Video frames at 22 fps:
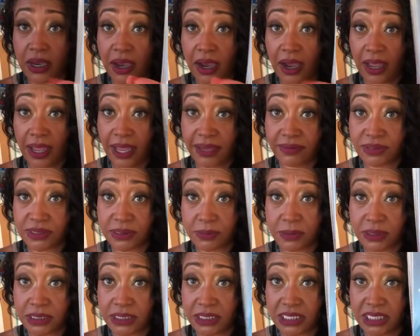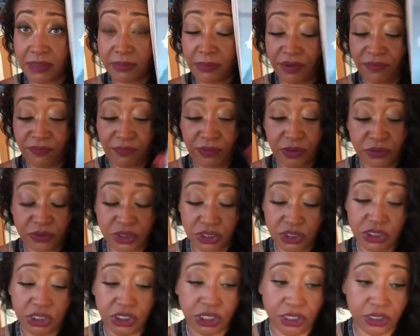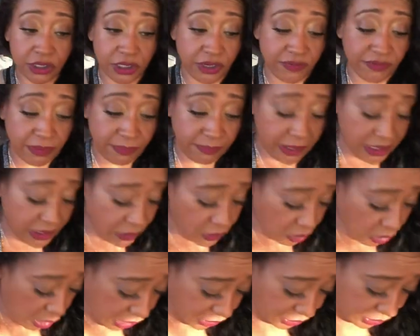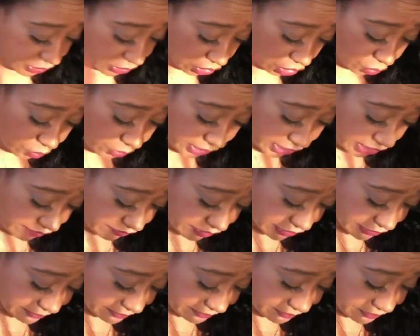I have something to keep my phone secure if I'm by the water or whatever.